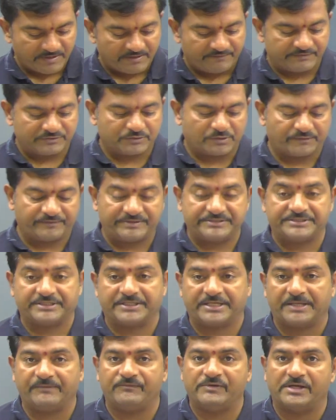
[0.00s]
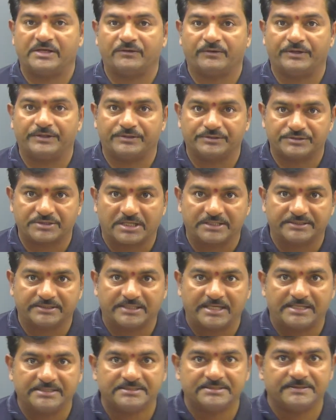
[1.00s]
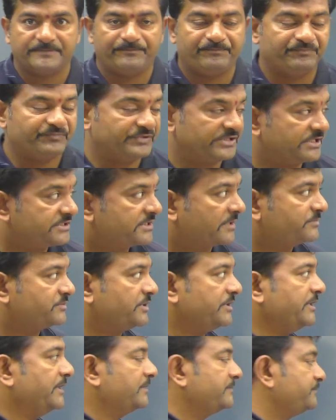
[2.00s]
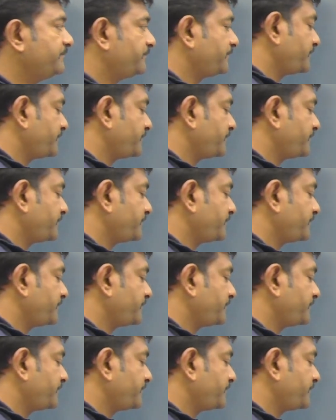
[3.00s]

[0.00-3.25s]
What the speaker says: without wasting time, we are going to start the class. Just observe here.